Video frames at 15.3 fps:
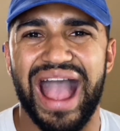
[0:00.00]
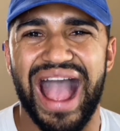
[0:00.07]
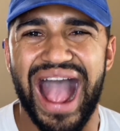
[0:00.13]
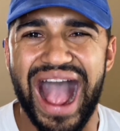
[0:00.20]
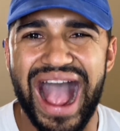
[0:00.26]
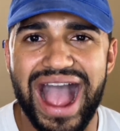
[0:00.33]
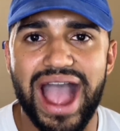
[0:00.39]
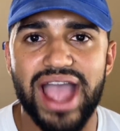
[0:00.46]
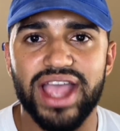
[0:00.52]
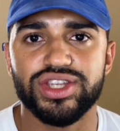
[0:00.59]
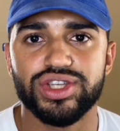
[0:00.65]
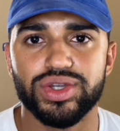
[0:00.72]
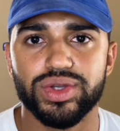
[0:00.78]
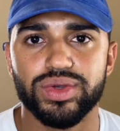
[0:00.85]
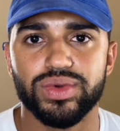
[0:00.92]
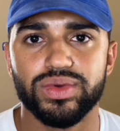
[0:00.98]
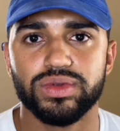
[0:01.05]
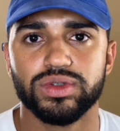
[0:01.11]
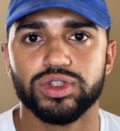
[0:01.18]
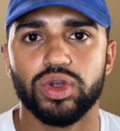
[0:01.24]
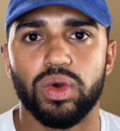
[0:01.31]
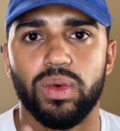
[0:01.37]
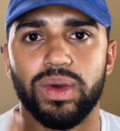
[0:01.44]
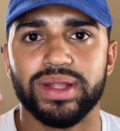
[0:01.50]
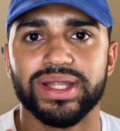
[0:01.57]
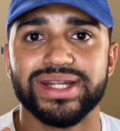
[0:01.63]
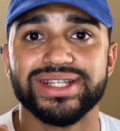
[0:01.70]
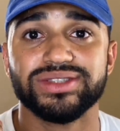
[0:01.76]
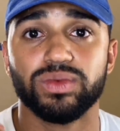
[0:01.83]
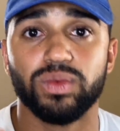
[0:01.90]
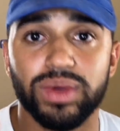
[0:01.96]
I choose the one that
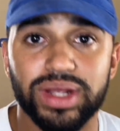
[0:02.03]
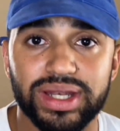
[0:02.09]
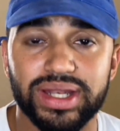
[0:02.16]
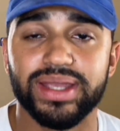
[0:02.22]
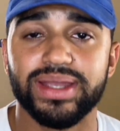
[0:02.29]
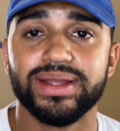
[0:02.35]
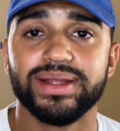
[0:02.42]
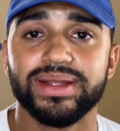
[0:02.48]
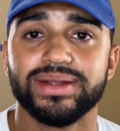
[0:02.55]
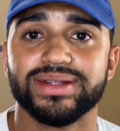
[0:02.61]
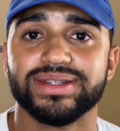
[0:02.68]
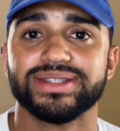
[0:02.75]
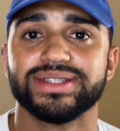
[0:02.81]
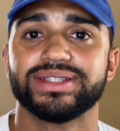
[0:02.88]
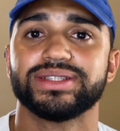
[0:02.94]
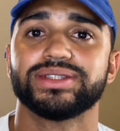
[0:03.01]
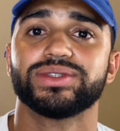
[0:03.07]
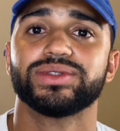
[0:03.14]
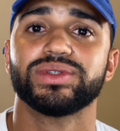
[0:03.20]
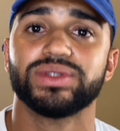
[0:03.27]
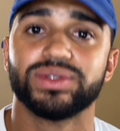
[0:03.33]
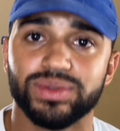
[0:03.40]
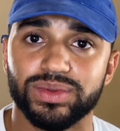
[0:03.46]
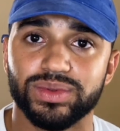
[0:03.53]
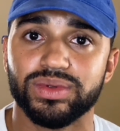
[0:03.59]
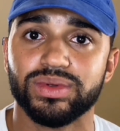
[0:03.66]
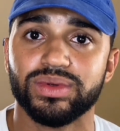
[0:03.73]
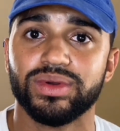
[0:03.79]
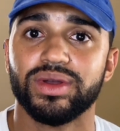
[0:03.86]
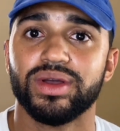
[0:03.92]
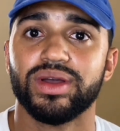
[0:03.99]
is willing to
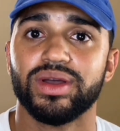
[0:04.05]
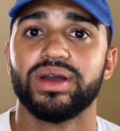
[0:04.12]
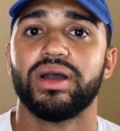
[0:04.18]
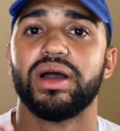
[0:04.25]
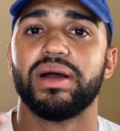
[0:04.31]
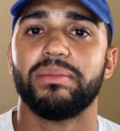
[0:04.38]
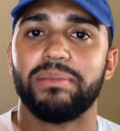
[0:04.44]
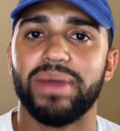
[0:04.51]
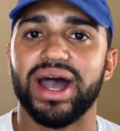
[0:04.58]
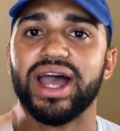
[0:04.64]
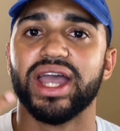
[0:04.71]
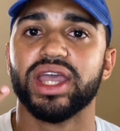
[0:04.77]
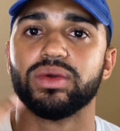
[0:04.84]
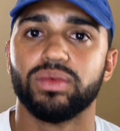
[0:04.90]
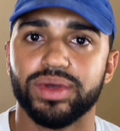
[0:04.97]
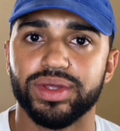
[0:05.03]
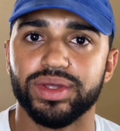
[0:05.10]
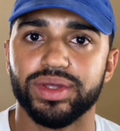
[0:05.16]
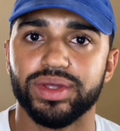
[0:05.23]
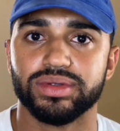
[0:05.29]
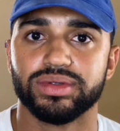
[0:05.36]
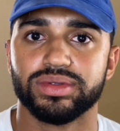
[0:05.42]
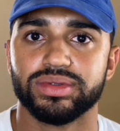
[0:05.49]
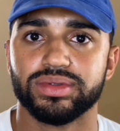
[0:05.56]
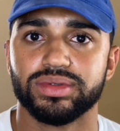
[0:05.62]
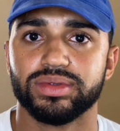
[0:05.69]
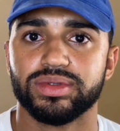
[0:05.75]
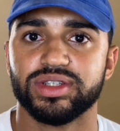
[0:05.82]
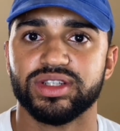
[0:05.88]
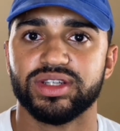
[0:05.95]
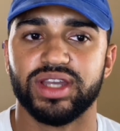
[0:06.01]
do my will.
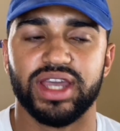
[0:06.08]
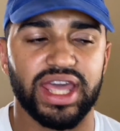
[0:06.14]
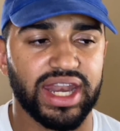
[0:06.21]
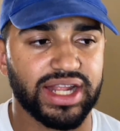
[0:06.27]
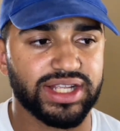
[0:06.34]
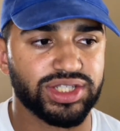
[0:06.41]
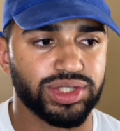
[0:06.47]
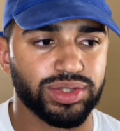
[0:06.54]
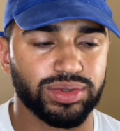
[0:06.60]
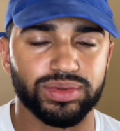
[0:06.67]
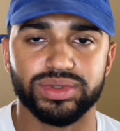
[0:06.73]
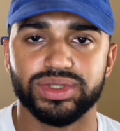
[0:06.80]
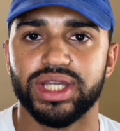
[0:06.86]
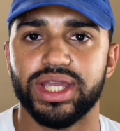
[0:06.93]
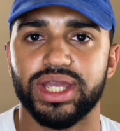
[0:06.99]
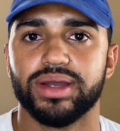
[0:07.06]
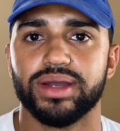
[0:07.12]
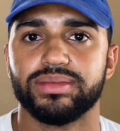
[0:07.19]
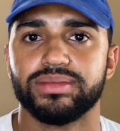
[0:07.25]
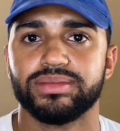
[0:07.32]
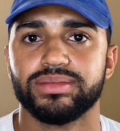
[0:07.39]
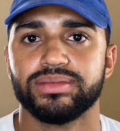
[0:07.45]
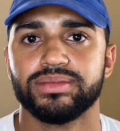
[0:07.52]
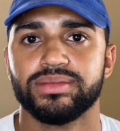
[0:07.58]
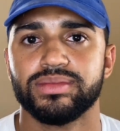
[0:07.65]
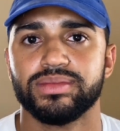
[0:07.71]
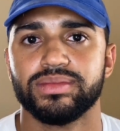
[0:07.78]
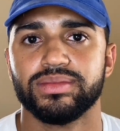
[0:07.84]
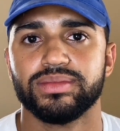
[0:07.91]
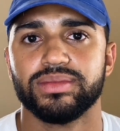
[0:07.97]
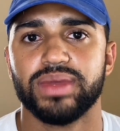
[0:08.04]
And I choose Jacob.
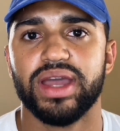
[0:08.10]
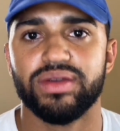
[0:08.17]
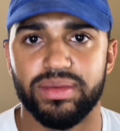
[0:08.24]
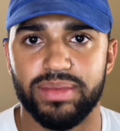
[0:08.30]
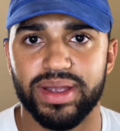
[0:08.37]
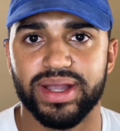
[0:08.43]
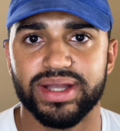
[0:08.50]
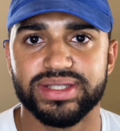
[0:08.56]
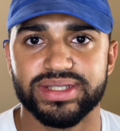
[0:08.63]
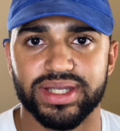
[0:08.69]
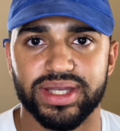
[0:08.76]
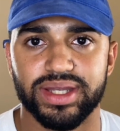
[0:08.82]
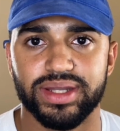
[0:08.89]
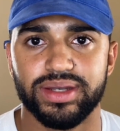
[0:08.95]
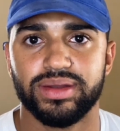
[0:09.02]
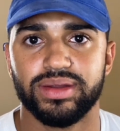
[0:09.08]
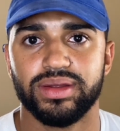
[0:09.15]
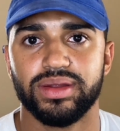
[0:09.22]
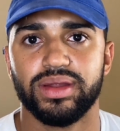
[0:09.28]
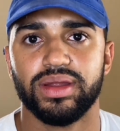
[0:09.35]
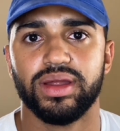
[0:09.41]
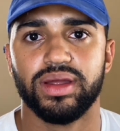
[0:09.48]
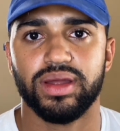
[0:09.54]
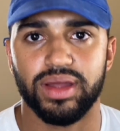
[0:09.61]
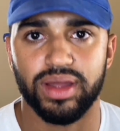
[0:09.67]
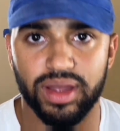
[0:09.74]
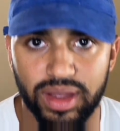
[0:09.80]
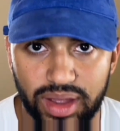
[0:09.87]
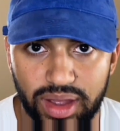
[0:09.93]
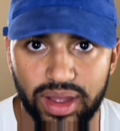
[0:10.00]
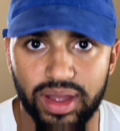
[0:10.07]
And Rebekah said,
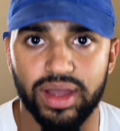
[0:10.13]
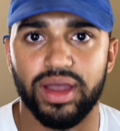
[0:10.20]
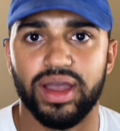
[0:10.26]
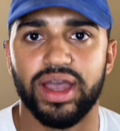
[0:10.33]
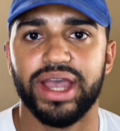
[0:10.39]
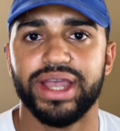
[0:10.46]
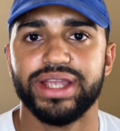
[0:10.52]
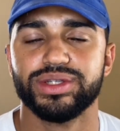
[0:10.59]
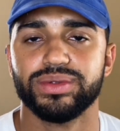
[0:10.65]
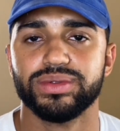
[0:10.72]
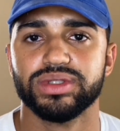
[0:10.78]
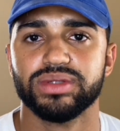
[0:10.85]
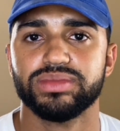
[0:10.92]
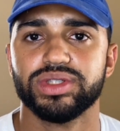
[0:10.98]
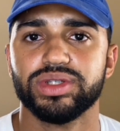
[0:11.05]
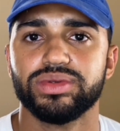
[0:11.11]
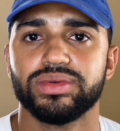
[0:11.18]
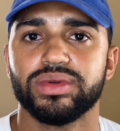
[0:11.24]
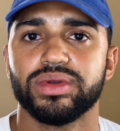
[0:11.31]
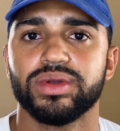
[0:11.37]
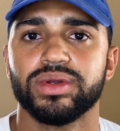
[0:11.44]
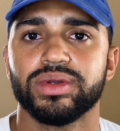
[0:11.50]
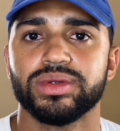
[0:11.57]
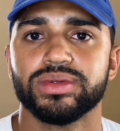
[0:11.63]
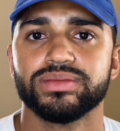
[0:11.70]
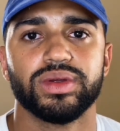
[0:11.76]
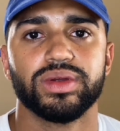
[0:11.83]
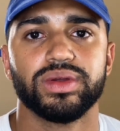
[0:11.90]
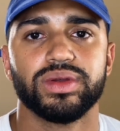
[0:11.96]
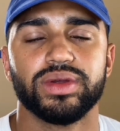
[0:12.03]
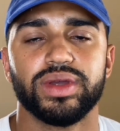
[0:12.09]
I choose him too.
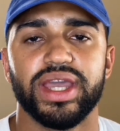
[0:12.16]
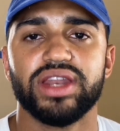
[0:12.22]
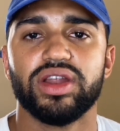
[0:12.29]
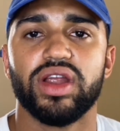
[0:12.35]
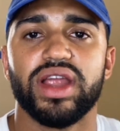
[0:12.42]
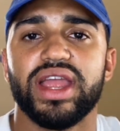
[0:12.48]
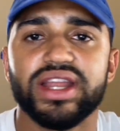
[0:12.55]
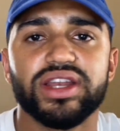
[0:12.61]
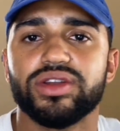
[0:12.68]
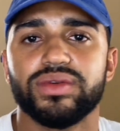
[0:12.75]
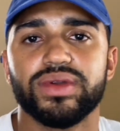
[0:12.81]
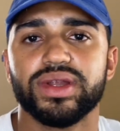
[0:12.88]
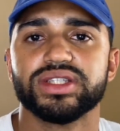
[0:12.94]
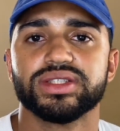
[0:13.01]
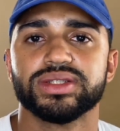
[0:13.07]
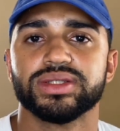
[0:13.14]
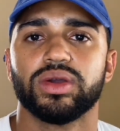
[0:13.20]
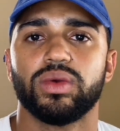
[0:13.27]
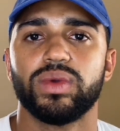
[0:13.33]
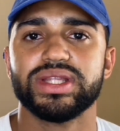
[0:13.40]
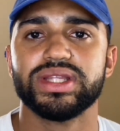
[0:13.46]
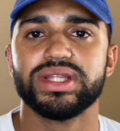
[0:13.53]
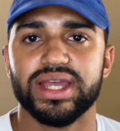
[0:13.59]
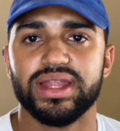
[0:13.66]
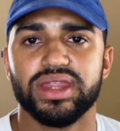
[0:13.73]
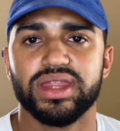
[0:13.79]
In our ignorance, we tend to